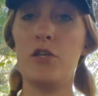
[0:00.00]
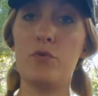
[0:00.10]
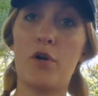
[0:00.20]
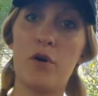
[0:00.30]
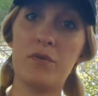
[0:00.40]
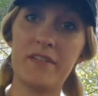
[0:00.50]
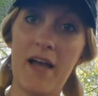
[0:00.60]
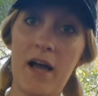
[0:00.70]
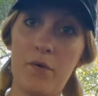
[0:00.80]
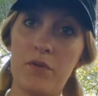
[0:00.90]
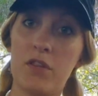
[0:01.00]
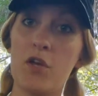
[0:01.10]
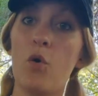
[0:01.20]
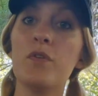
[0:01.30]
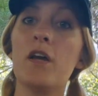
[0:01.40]
you go down,
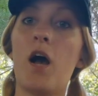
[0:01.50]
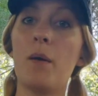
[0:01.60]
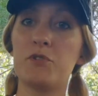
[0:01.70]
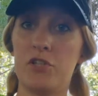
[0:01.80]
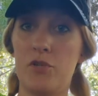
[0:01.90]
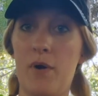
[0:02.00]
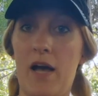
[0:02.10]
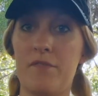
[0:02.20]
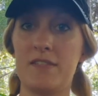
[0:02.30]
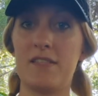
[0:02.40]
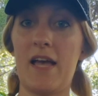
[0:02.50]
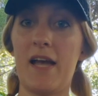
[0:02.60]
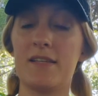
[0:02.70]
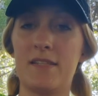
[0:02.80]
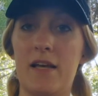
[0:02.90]
the only option you have is to
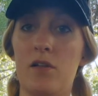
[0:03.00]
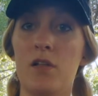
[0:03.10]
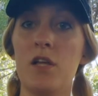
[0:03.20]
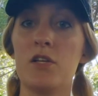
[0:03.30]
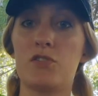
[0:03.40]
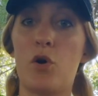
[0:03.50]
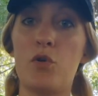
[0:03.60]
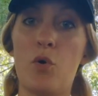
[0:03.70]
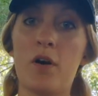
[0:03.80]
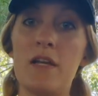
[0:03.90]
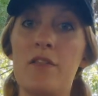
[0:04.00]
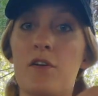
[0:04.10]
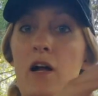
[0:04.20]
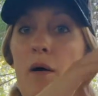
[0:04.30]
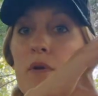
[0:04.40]
exhale. So you're
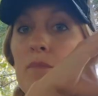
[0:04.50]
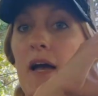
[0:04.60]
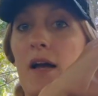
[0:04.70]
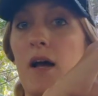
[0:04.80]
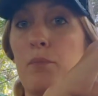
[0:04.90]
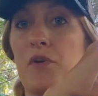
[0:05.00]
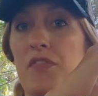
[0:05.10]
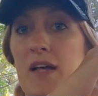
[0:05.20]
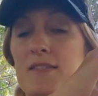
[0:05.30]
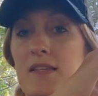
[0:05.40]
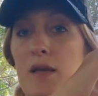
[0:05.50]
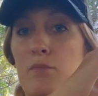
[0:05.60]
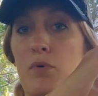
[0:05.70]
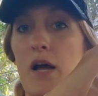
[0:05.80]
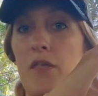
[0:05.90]
either coming back up with that
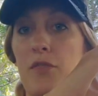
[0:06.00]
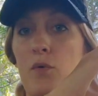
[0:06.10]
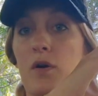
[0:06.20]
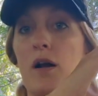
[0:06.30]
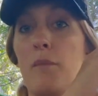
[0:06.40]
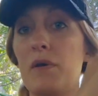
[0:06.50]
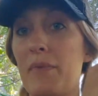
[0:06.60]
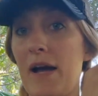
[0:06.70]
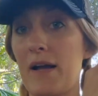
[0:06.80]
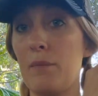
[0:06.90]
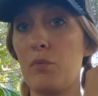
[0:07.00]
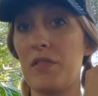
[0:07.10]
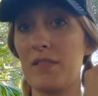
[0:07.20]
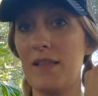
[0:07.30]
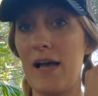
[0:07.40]
same breath or coming back up
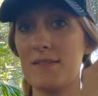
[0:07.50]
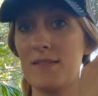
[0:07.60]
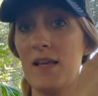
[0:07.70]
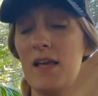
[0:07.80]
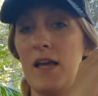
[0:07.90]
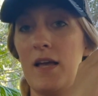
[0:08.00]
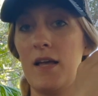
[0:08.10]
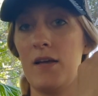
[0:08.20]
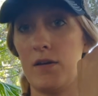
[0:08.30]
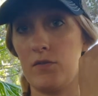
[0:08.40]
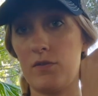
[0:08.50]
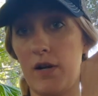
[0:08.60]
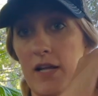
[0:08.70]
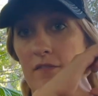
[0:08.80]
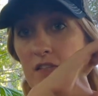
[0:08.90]
with less.
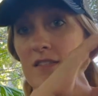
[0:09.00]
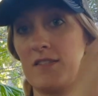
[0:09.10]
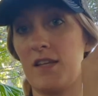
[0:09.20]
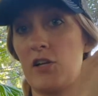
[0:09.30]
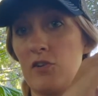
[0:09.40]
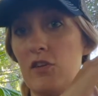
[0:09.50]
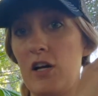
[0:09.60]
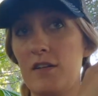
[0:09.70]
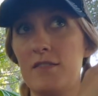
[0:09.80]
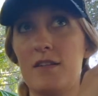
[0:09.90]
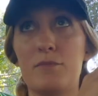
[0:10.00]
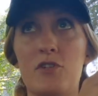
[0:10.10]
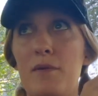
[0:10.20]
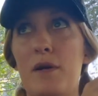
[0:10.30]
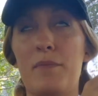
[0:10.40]
right? If this is like your lung, I'm
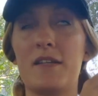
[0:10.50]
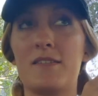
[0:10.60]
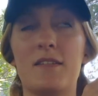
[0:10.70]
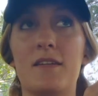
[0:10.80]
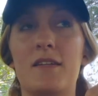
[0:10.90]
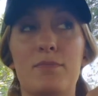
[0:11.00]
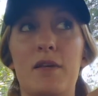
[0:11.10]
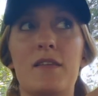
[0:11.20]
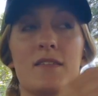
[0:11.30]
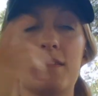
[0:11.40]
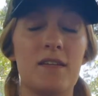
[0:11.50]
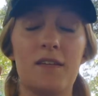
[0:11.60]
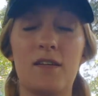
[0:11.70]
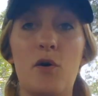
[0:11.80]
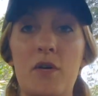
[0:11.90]
trying my best to explain this in
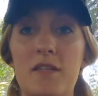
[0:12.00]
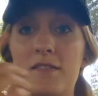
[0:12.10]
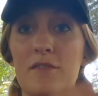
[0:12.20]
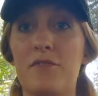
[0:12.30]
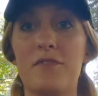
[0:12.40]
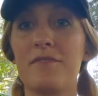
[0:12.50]
a cohesive